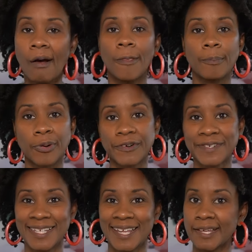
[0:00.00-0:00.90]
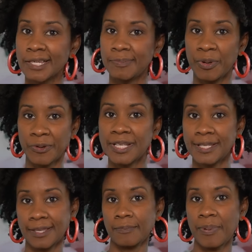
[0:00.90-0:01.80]
the person
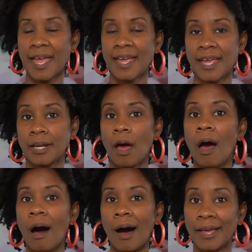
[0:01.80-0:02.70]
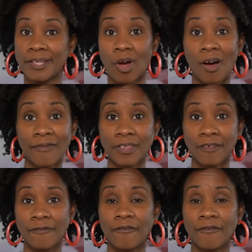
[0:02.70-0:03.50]
experiencing the pain is often the